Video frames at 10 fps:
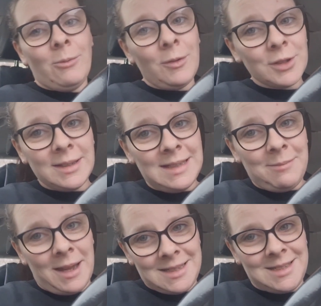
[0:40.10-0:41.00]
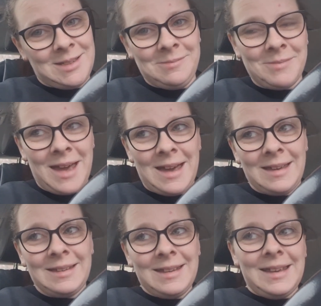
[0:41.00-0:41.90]
we're off to go see Paddington
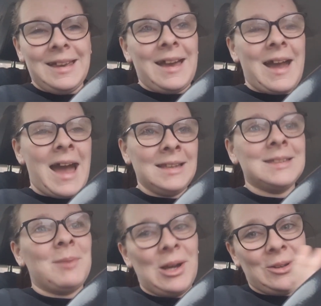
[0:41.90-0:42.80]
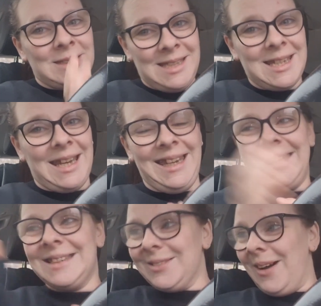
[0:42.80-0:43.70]
Bear and my auntie
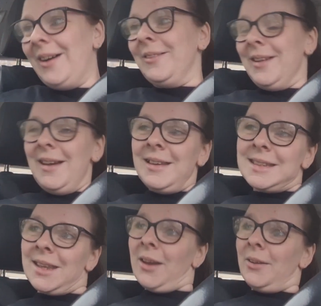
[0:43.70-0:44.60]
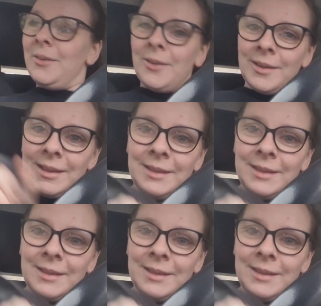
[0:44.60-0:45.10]
Jenny as well. So,